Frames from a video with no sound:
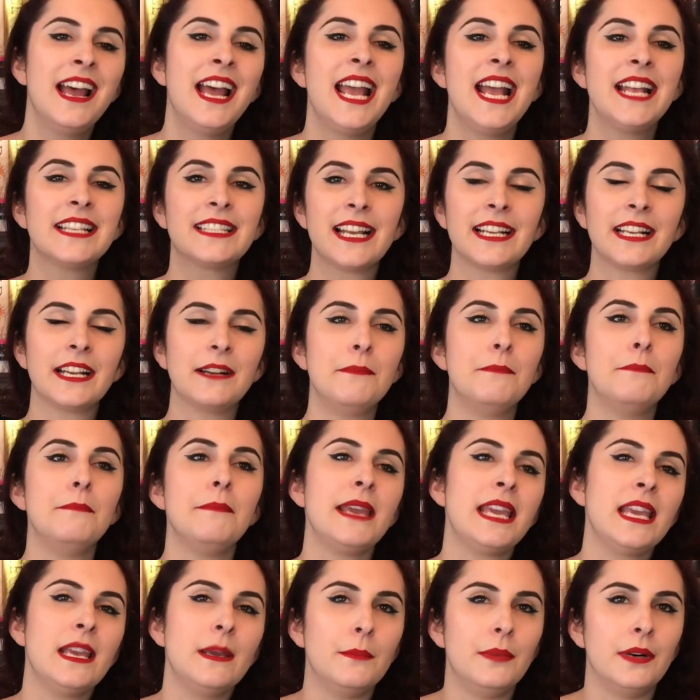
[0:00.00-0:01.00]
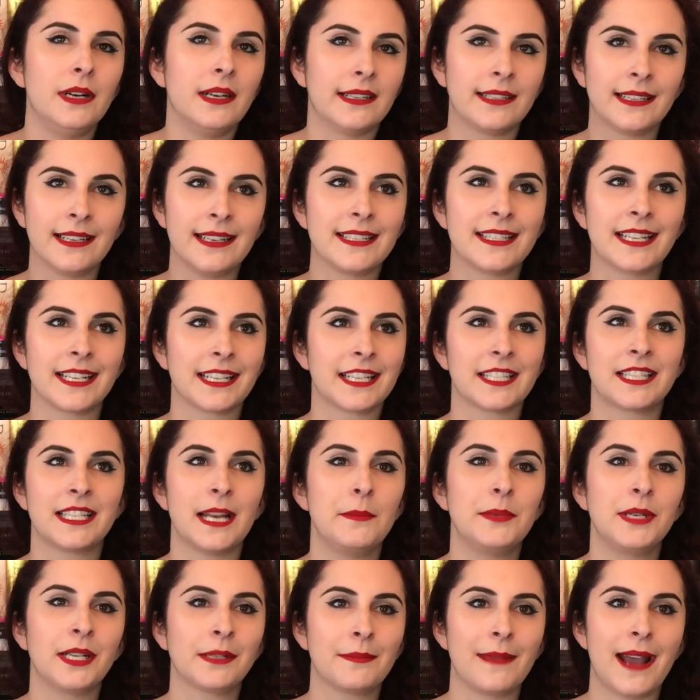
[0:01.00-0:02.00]
It's like a me book. It's like a
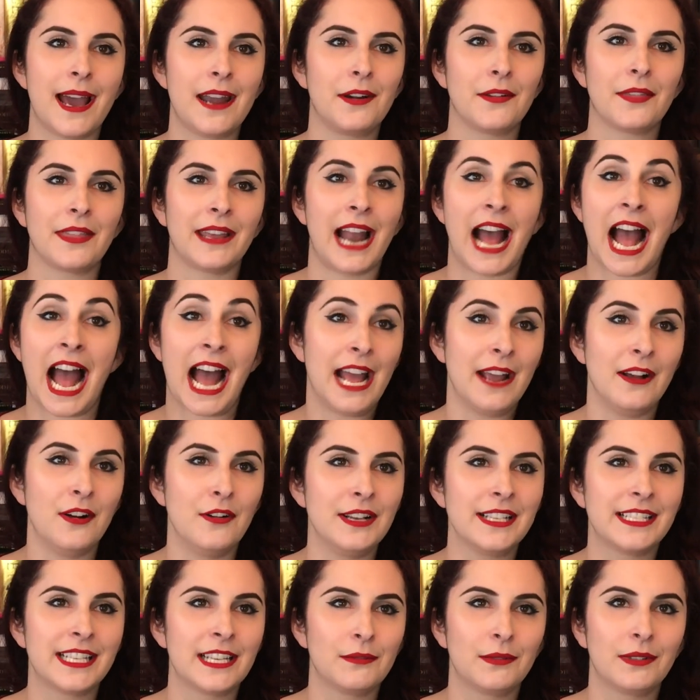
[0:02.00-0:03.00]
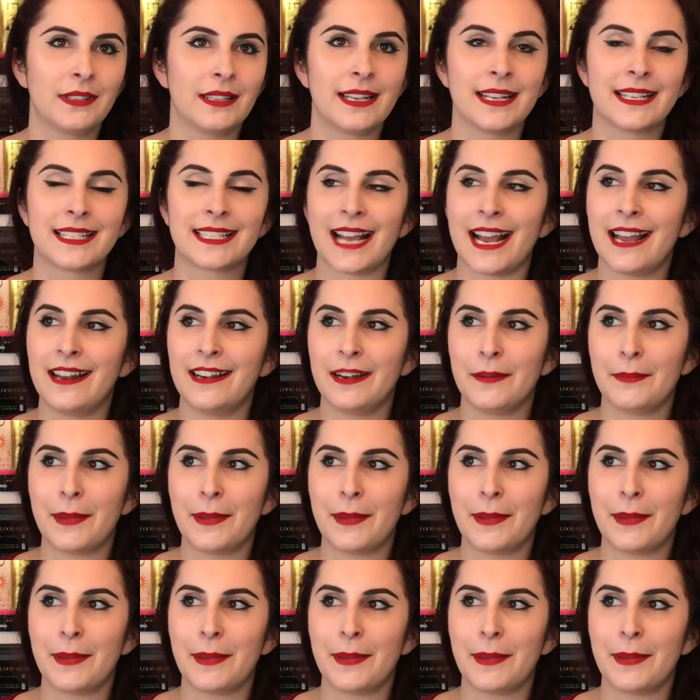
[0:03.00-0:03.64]
subject matter that I always get really excited